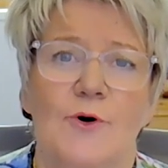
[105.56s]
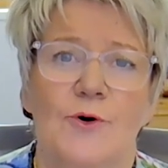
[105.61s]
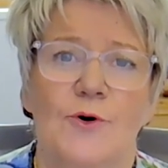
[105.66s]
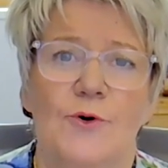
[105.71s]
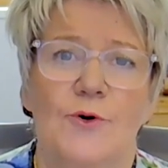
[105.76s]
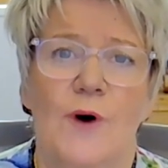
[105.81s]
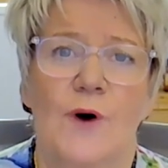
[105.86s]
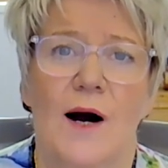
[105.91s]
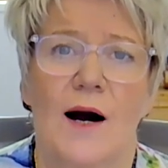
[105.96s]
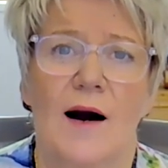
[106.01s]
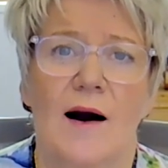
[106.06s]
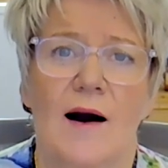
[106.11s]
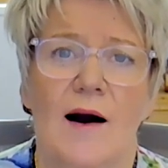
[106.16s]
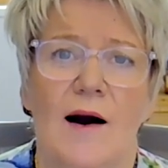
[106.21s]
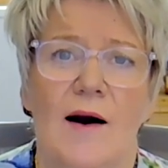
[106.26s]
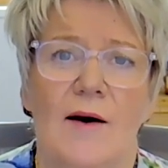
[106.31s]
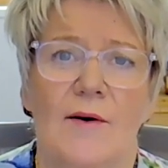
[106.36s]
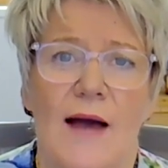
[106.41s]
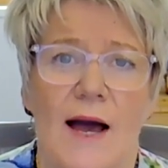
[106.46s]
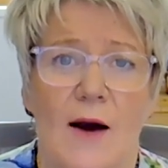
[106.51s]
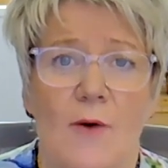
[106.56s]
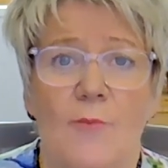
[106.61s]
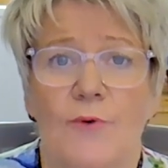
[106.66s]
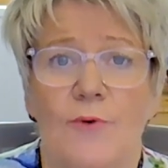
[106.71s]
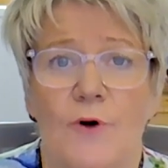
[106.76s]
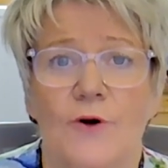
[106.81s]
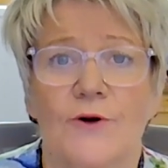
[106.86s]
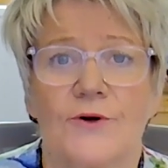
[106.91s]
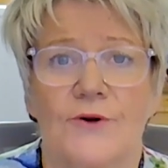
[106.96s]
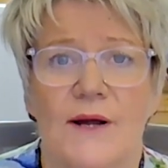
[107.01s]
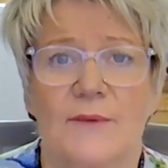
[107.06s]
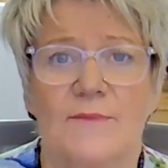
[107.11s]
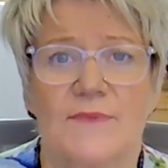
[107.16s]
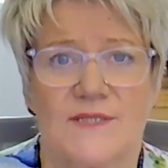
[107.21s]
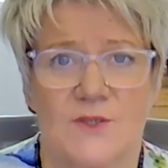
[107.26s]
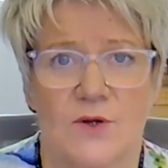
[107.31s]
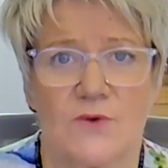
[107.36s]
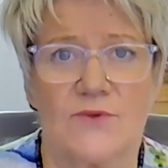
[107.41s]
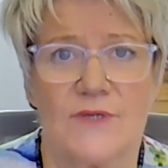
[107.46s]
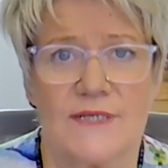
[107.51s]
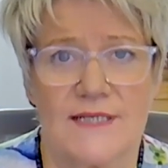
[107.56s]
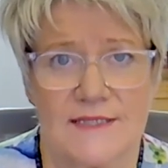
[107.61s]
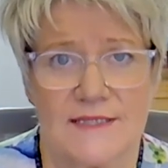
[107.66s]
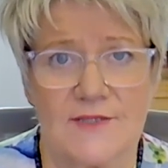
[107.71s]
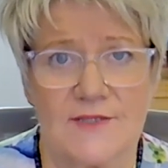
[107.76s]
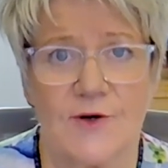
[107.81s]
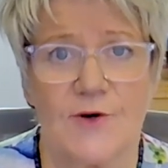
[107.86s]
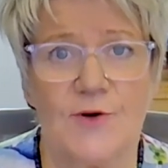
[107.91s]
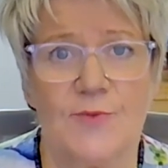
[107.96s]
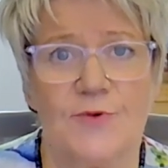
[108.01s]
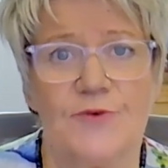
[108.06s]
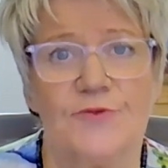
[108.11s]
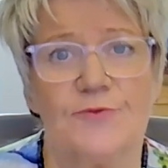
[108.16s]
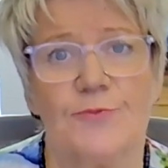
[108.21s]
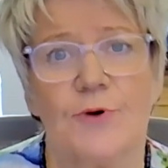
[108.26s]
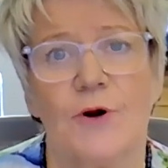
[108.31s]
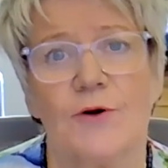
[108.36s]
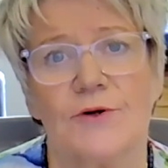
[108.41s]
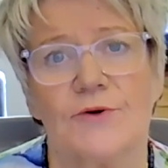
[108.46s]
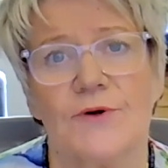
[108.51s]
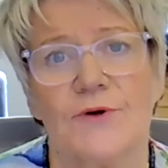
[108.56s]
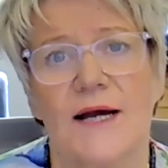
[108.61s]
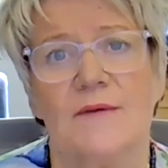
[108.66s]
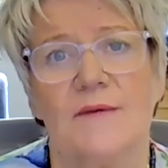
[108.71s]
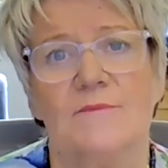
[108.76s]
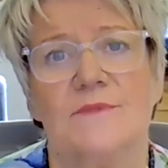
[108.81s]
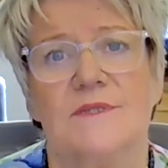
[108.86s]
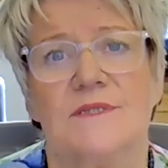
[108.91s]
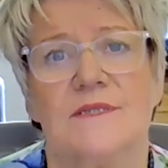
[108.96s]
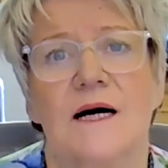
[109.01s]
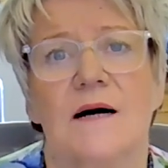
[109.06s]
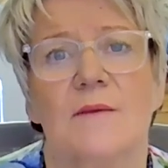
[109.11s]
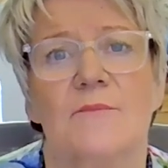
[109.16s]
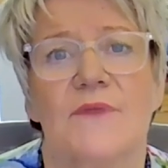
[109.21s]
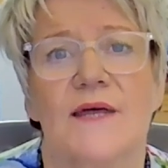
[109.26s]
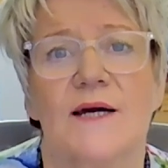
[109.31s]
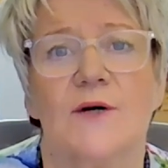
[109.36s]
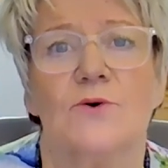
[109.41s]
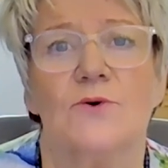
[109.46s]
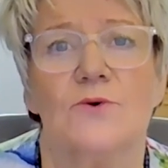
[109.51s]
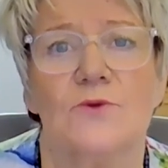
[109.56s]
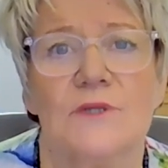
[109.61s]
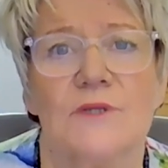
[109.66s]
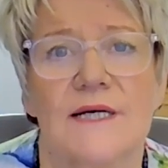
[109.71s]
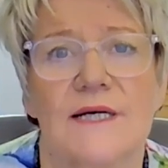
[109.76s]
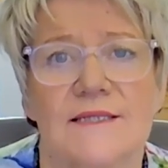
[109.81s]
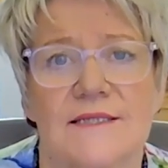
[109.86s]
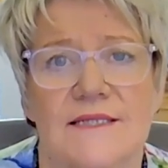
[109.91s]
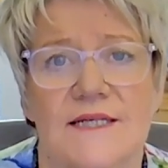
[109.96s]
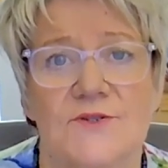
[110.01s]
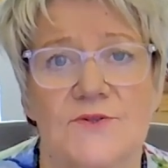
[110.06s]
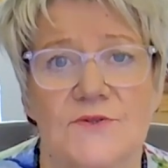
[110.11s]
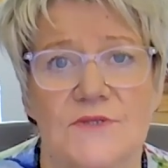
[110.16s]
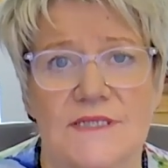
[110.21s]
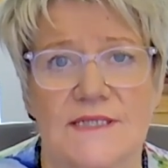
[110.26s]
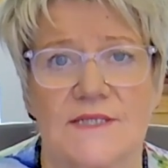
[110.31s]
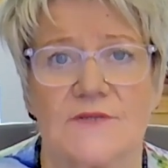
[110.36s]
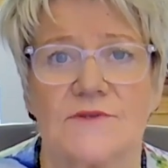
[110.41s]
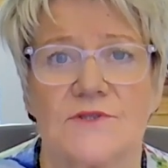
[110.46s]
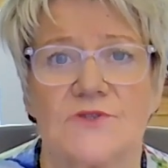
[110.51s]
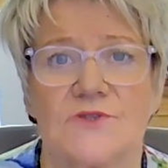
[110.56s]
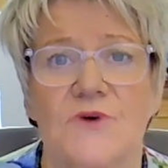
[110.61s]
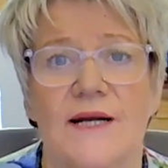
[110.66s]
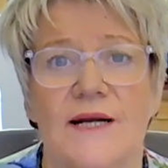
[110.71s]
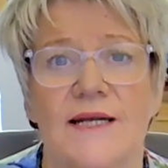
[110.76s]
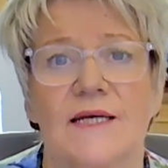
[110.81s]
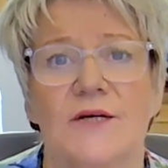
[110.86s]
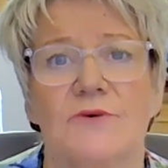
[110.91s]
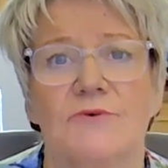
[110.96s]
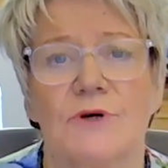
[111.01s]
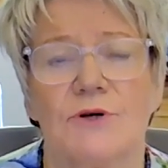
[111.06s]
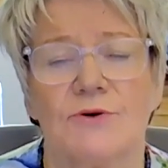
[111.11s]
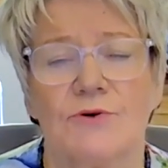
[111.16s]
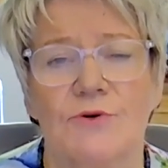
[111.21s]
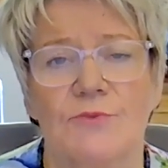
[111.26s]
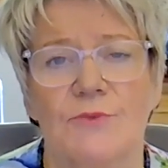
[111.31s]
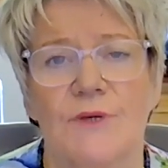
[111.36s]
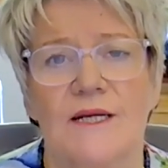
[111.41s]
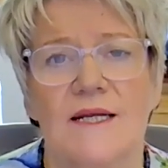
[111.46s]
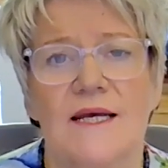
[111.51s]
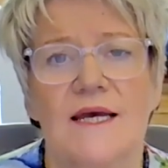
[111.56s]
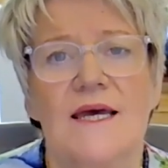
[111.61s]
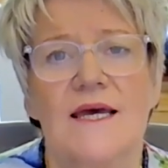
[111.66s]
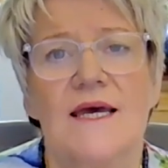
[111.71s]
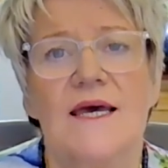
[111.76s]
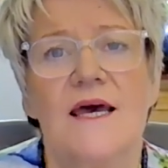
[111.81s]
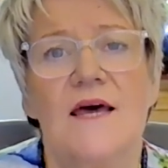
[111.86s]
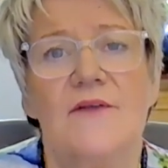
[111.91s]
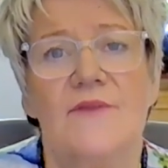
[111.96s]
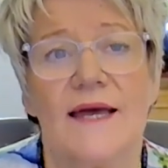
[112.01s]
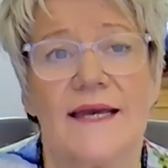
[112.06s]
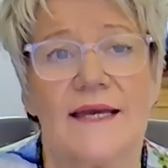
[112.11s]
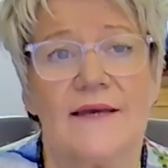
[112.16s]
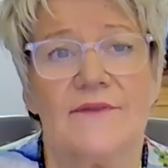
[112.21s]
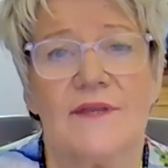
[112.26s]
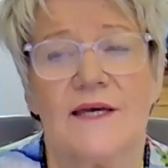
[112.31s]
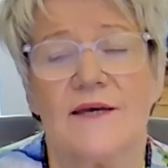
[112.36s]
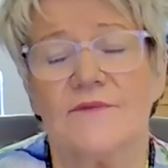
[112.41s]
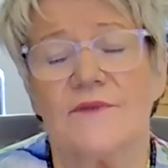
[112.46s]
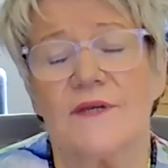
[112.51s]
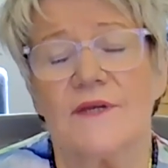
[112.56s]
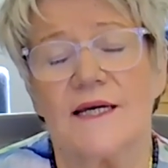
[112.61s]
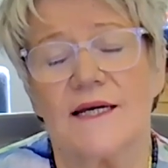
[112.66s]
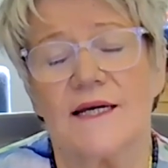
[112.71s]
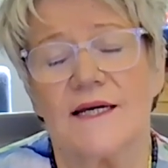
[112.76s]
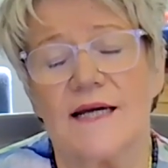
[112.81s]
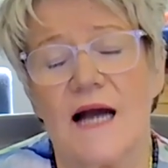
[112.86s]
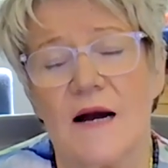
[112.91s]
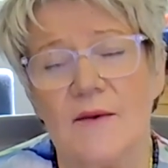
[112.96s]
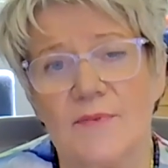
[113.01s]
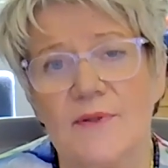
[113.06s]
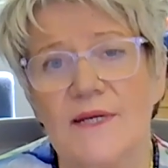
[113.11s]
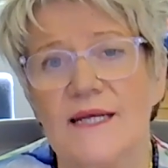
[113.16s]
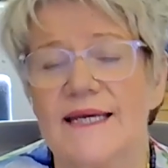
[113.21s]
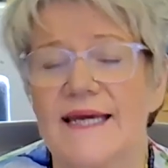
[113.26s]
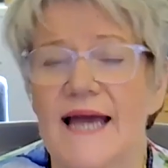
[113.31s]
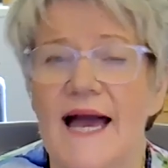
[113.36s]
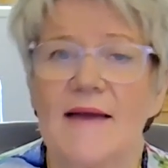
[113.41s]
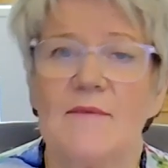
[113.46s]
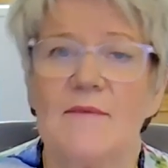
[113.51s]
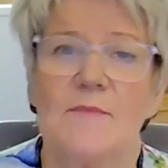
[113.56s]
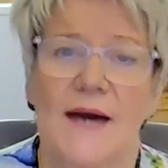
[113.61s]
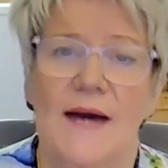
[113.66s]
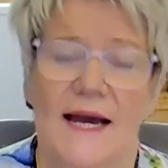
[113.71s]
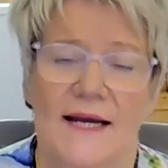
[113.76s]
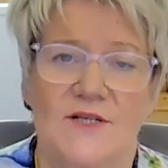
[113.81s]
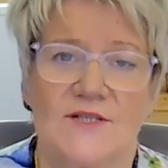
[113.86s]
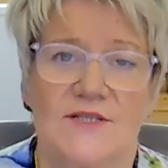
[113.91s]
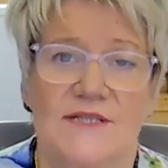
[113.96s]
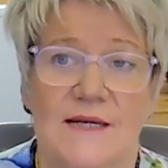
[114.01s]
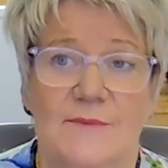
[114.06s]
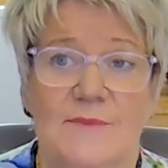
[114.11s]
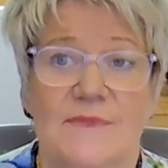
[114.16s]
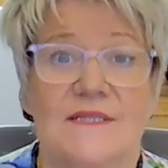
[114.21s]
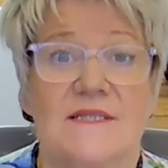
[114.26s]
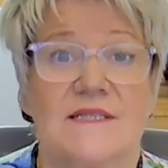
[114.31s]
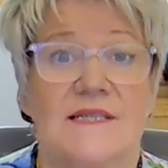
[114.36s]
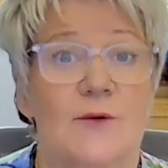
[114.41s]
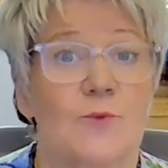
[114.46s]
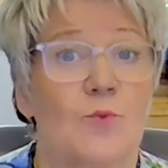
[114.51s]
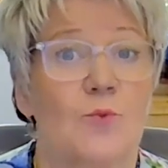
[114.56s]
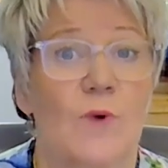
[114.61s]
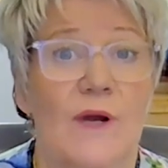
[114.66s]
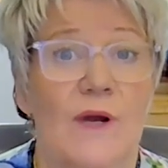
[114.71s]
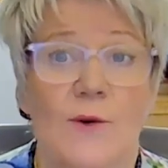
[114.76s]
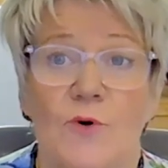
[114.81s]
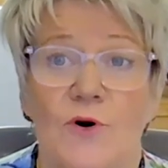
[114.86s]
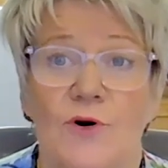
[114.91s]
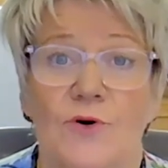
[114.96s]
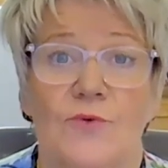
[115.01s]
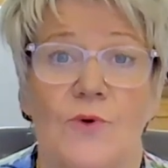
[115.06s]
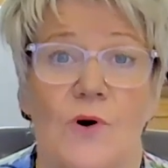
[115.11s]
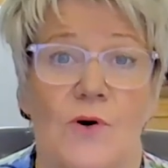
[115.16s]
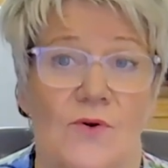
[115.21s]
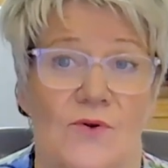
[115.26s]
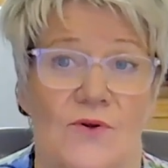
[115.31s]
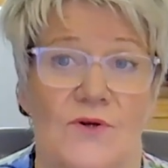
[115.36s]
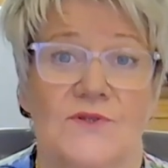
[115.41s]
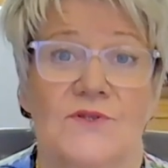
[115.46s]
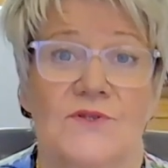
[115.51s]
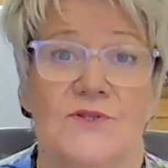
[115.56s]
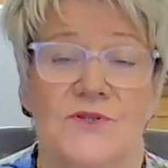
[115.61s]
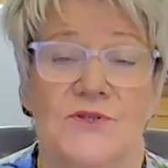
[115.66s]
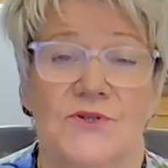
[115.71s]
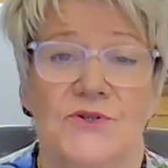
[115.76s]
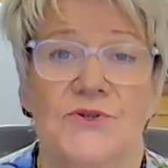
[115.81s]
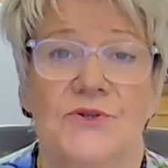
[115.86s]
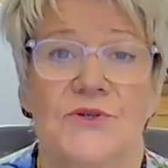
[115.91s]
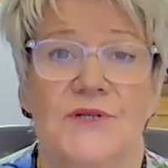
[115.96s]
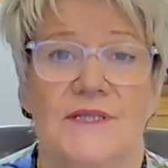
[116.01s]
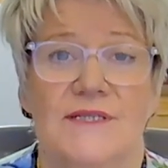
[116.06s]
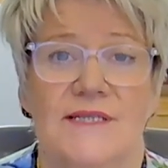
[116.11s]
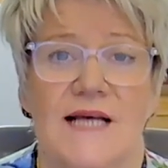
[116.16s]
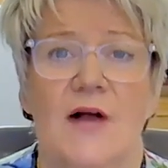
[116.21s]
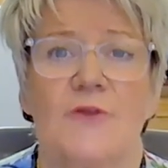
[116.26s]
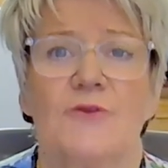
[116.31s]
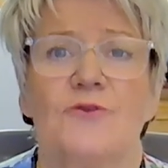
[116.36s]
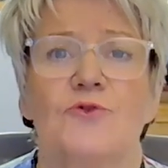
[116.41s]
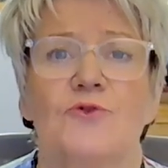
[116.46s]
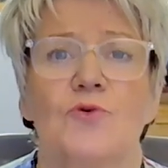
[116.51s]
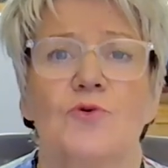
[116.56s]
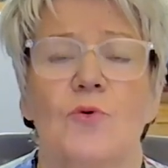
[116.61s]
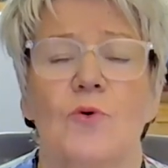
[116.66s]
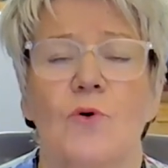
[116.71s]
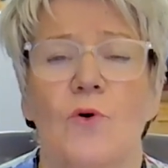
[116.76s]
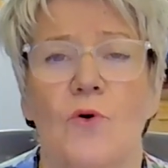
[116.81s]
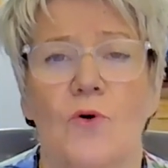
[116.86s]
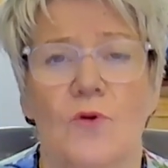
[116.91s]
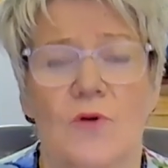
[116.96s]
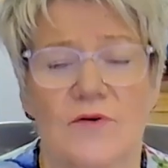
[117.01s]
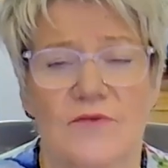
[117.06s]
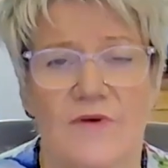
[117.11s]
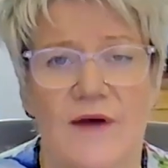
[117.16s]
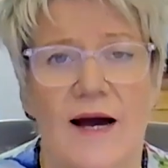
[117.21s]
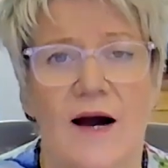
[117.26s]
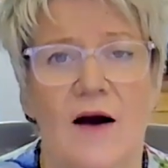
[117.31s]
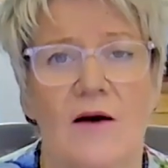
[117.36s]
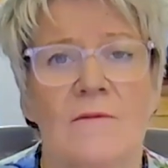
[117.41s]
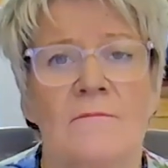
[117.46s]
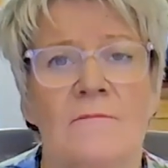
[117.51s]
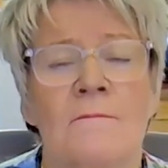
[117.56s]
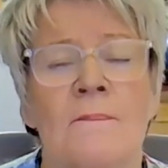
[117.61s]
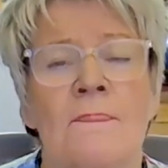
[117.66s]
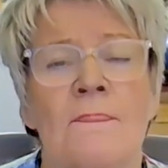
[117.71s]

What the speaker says: who are, our program is on their scope of programs. They're called Essential Skills Training and Recruitment. The company came back to them and said, we want to roll those two units out through all of our